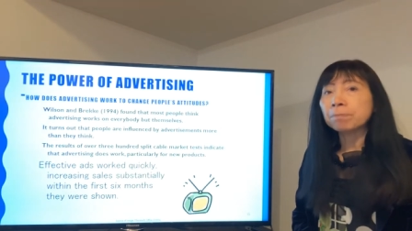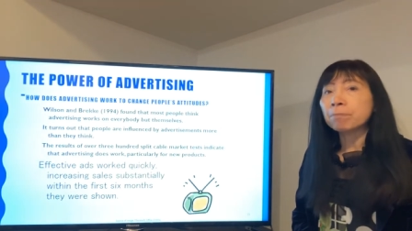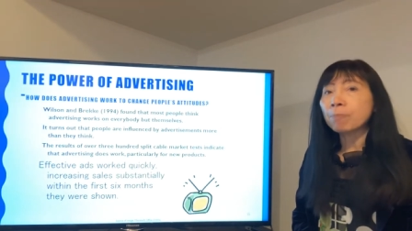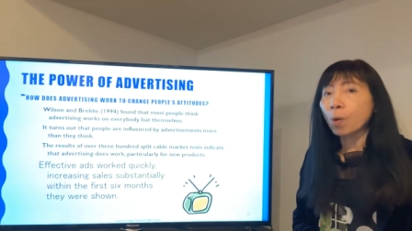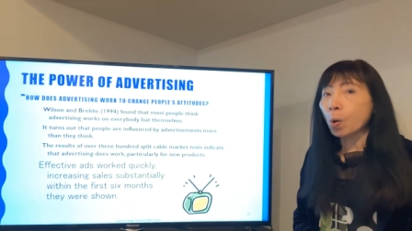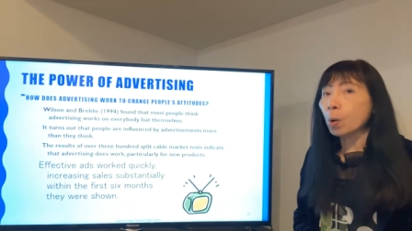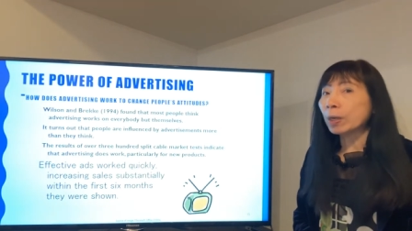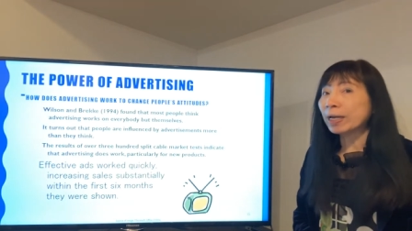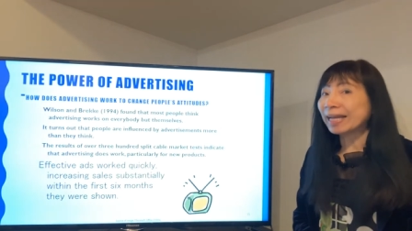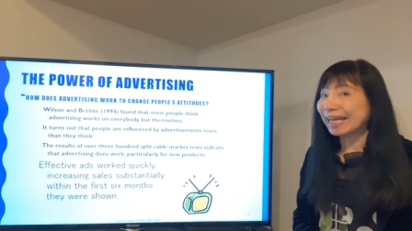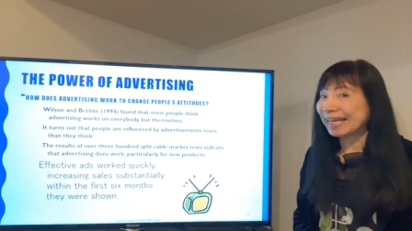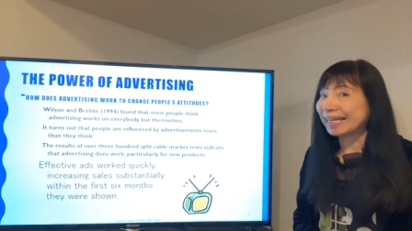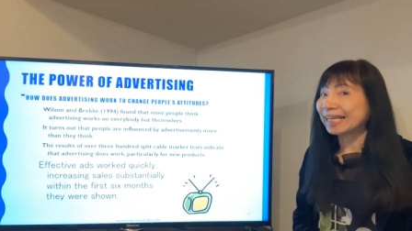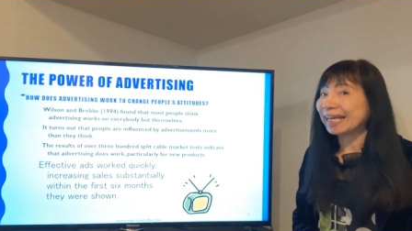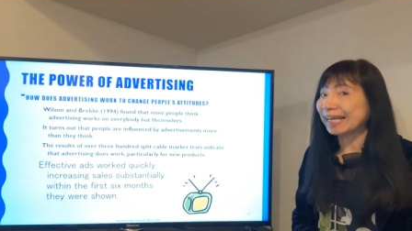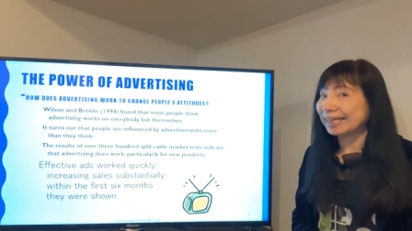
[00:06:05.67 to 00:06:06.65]
more they
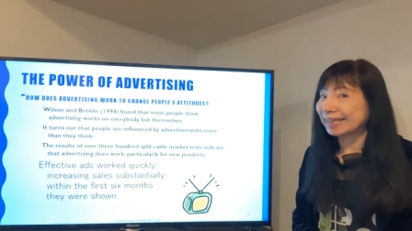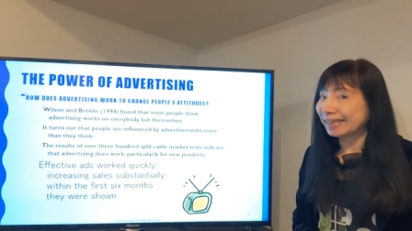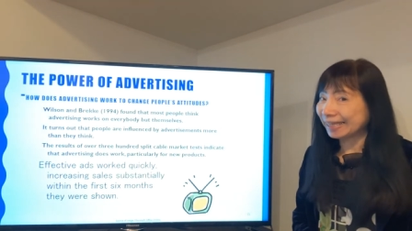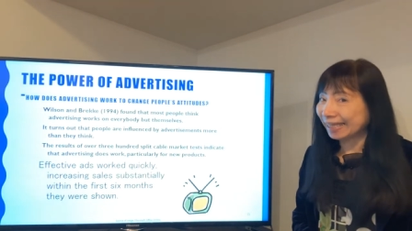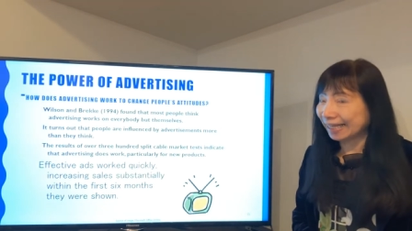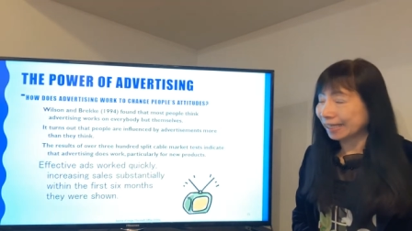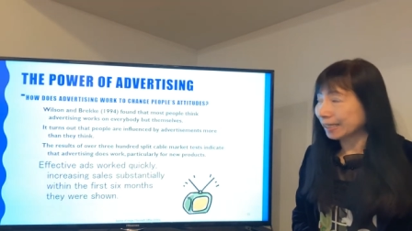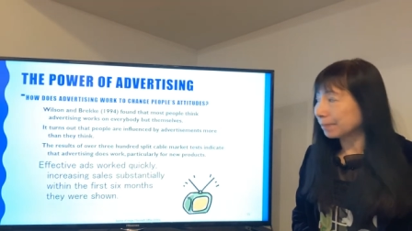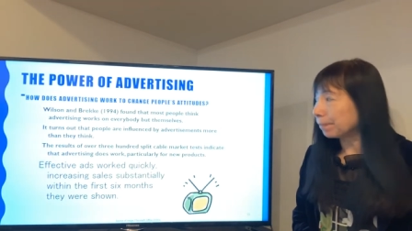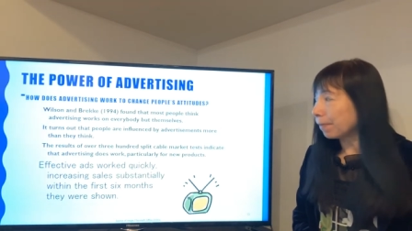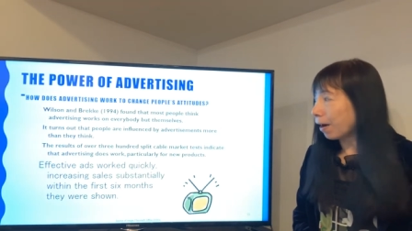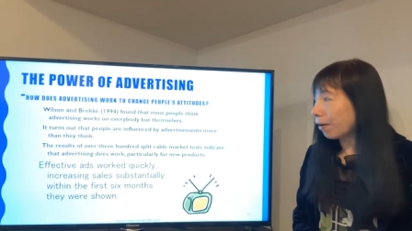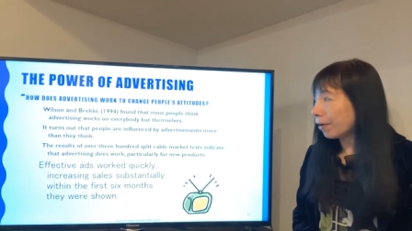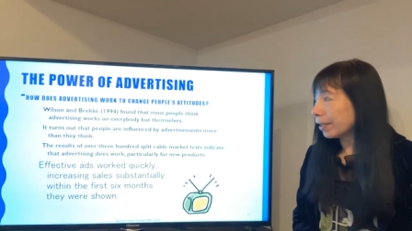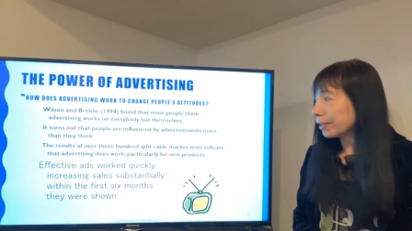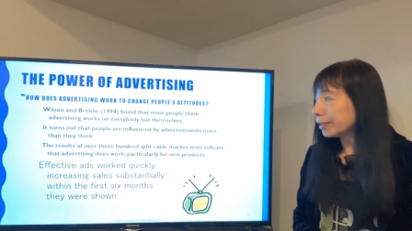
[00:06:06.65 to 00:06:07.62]
can think
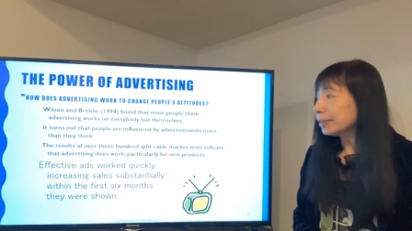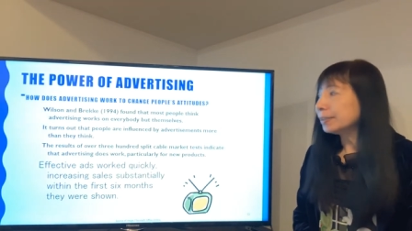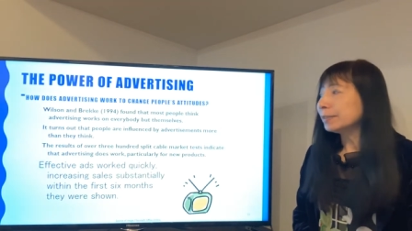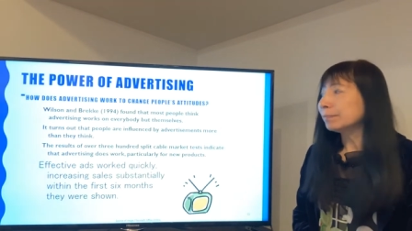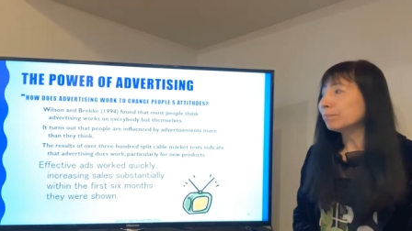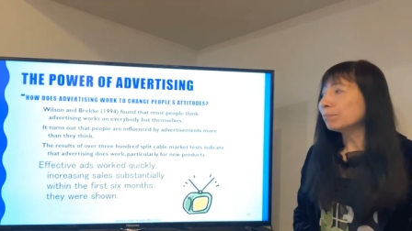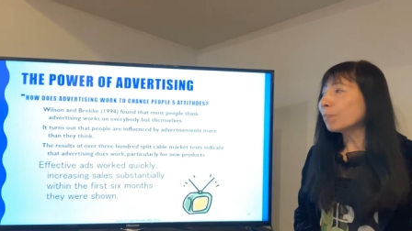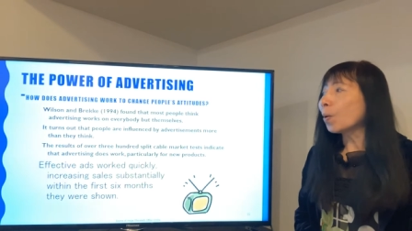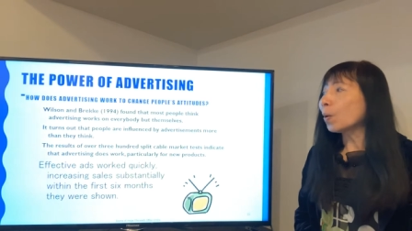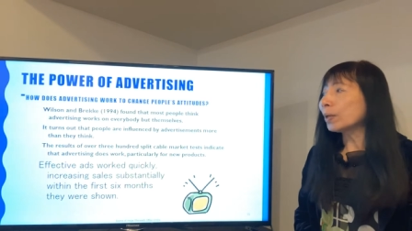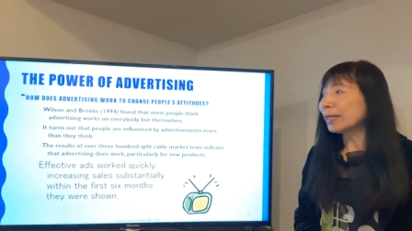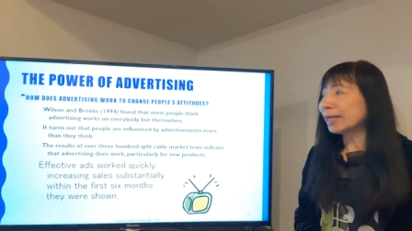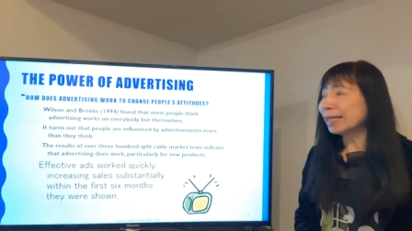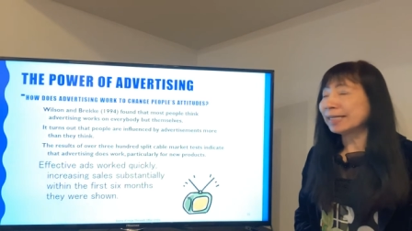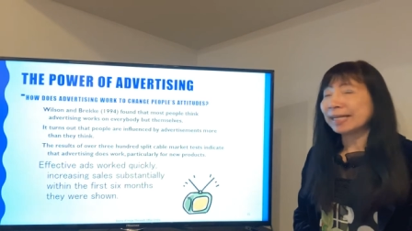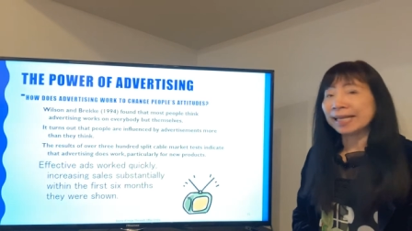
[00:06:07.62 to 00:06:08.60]
about, more
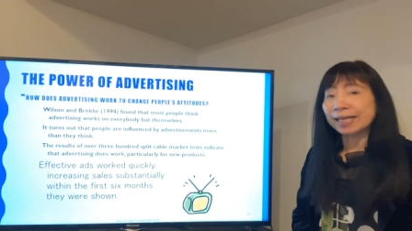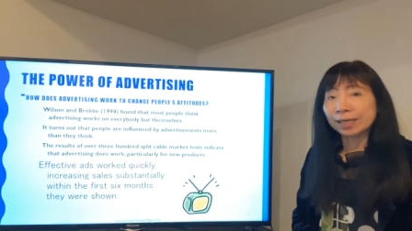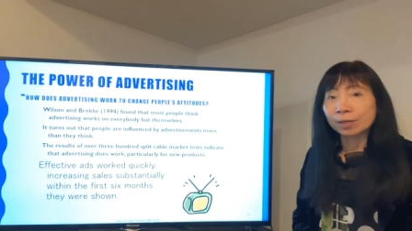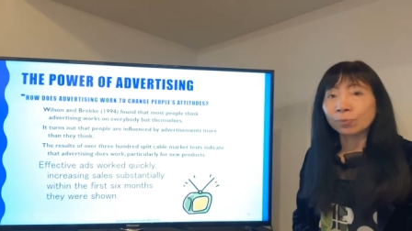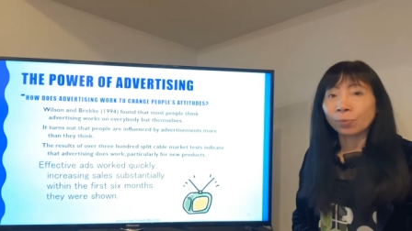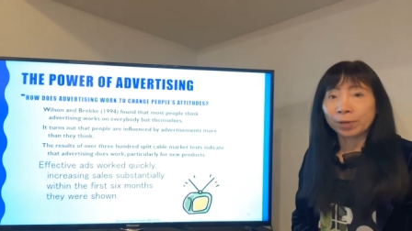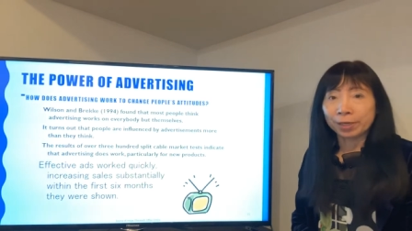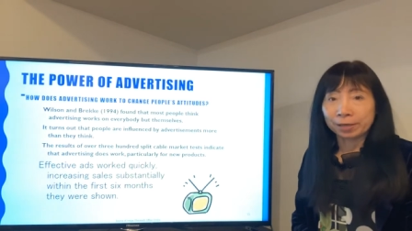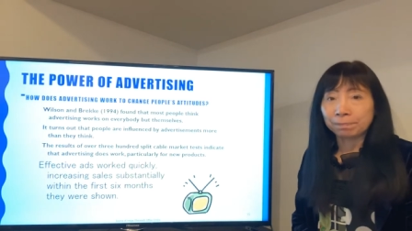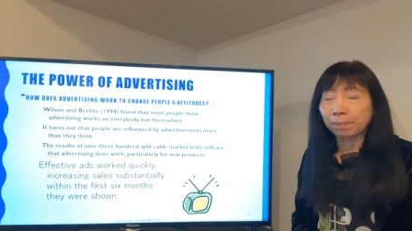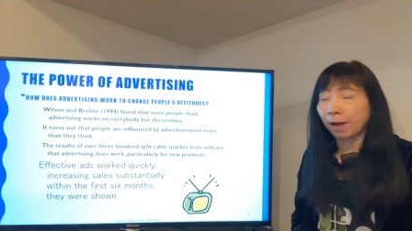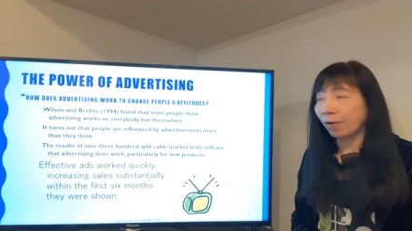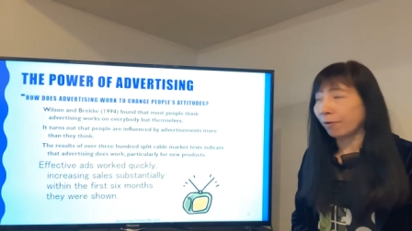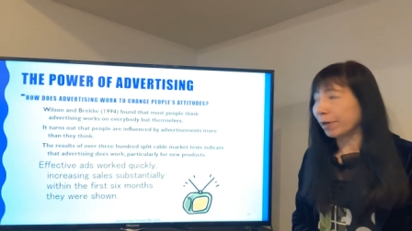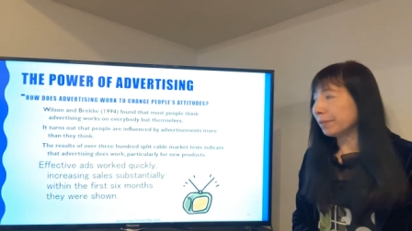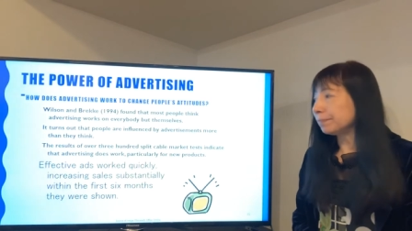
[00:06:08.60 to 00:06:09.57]
than they're aware
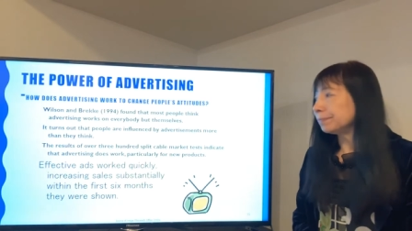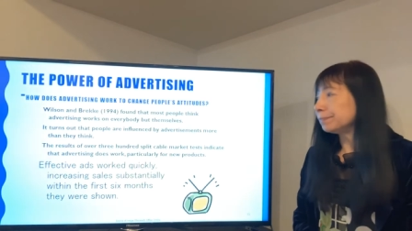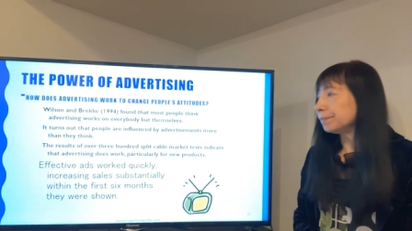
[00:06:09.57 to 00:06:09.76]
about it.